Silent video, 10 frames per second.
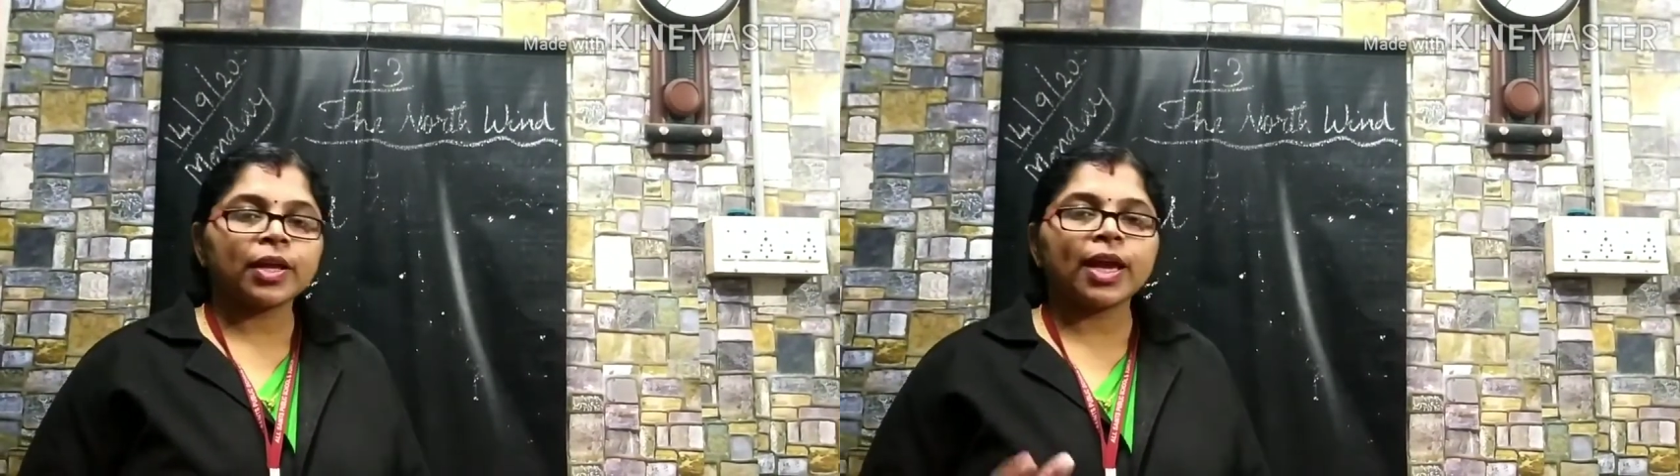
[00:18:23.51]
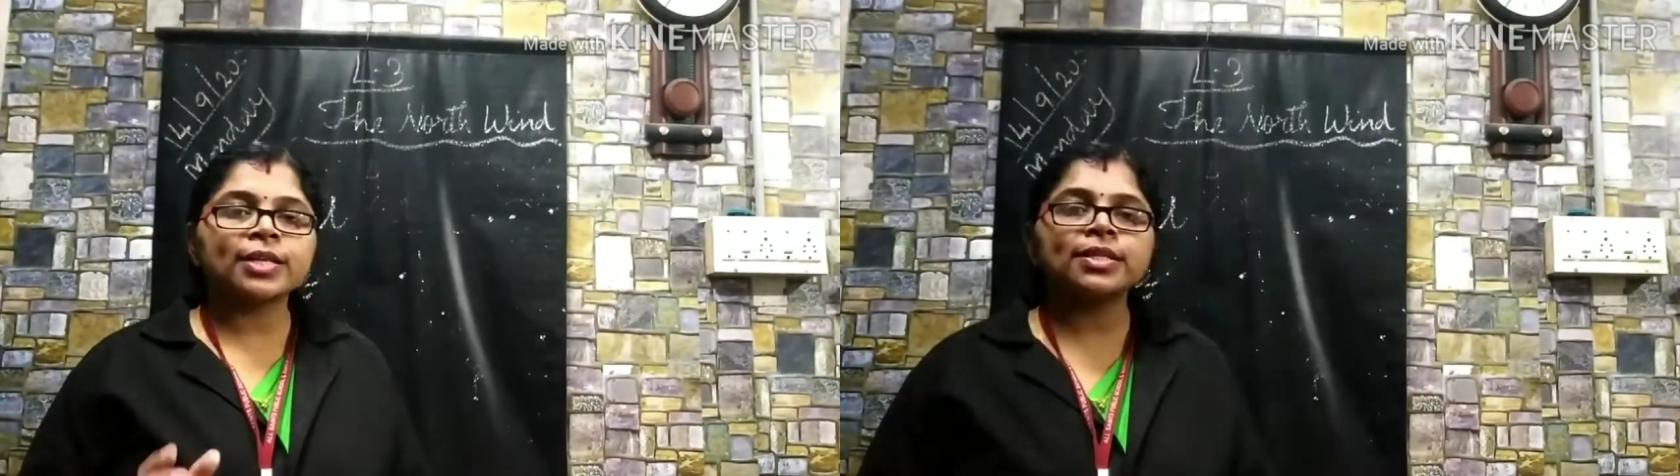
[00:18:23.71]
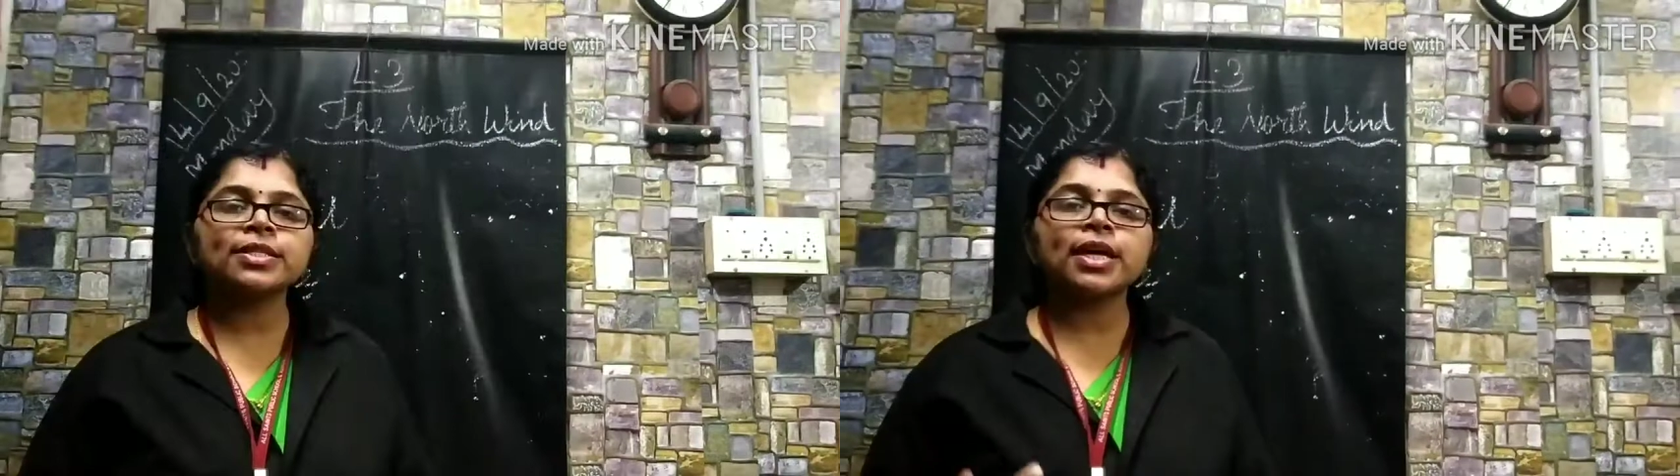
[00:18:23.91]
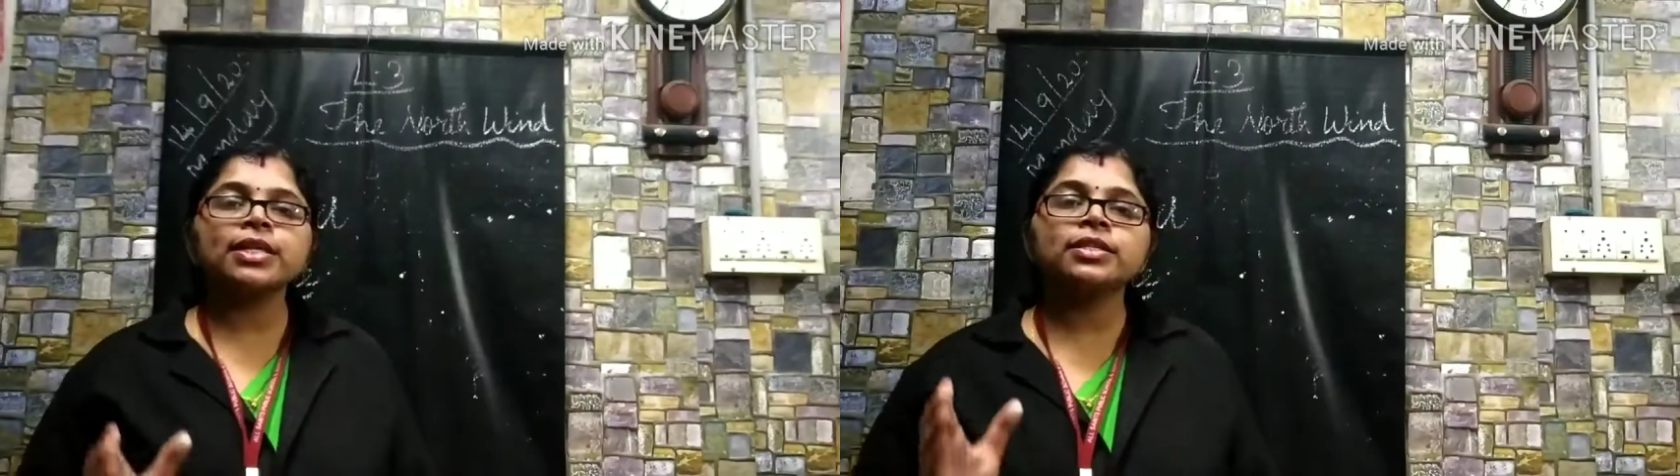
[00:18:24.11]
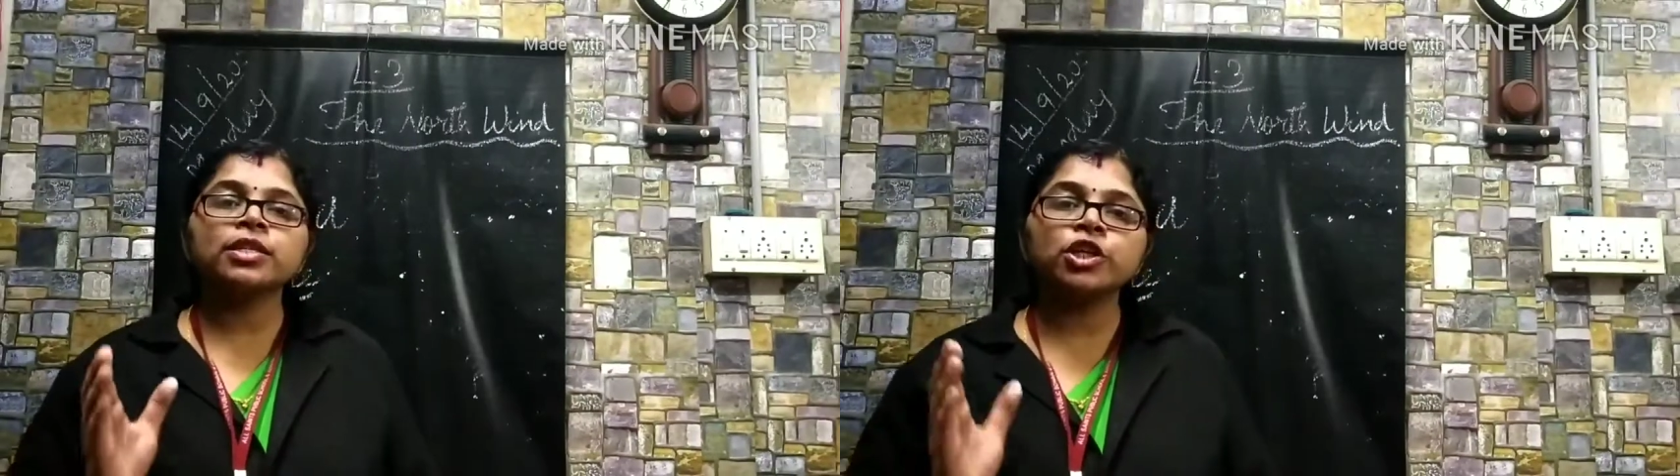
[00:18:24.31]

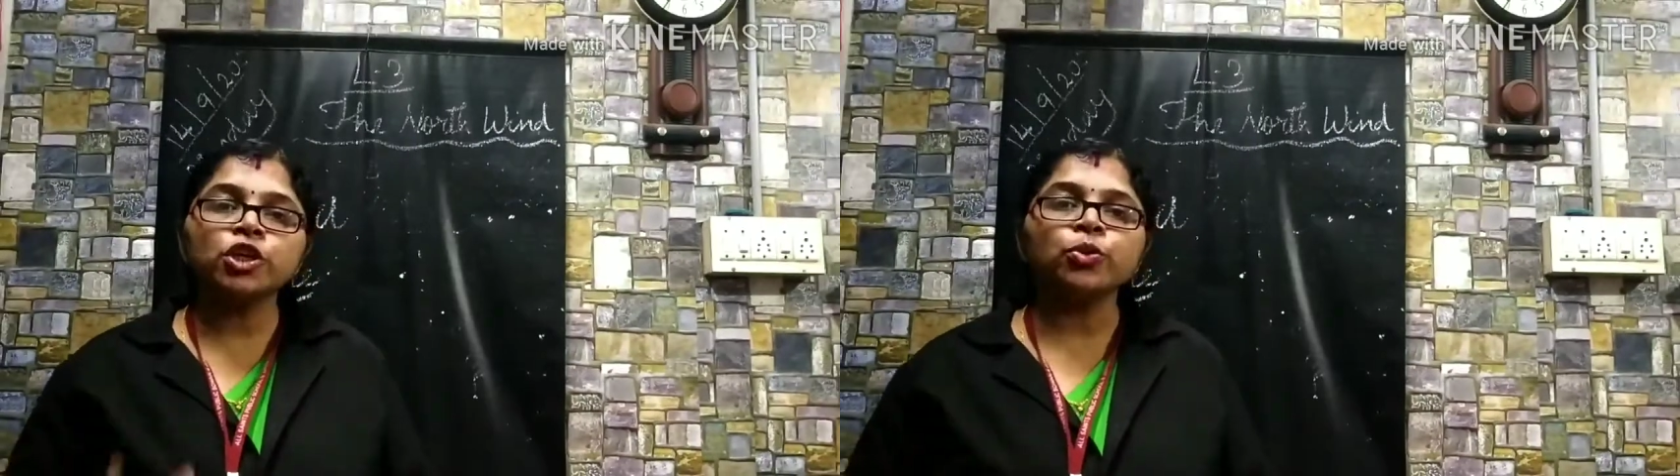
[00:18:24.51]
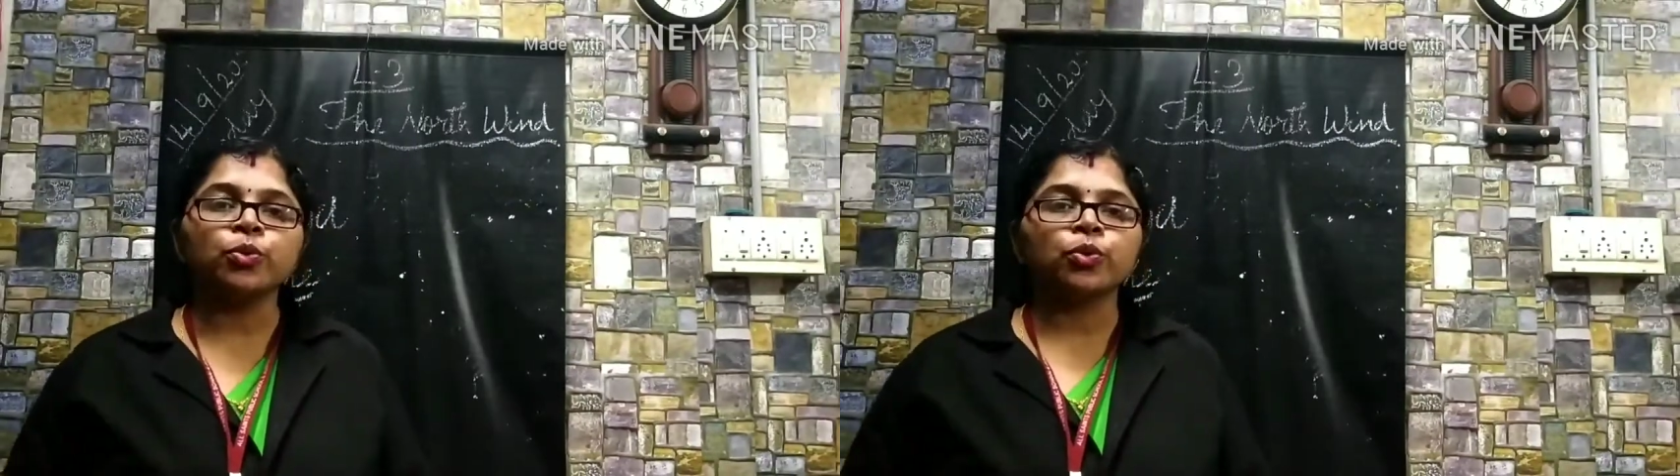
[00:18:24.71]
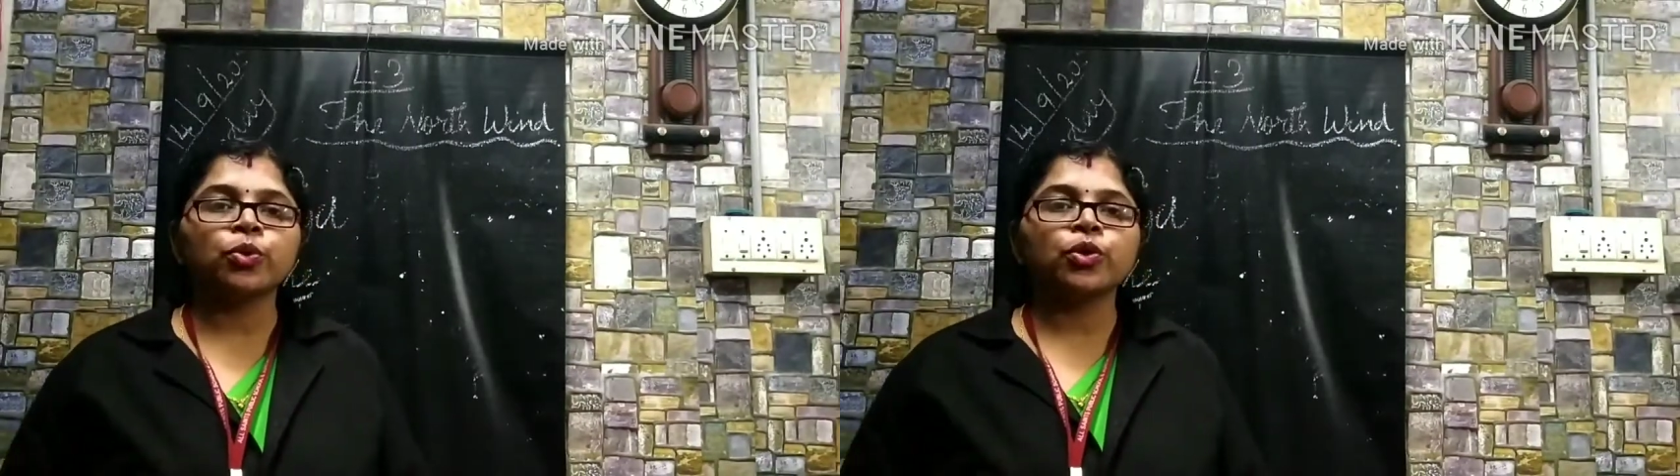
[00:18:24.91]
exercise Q.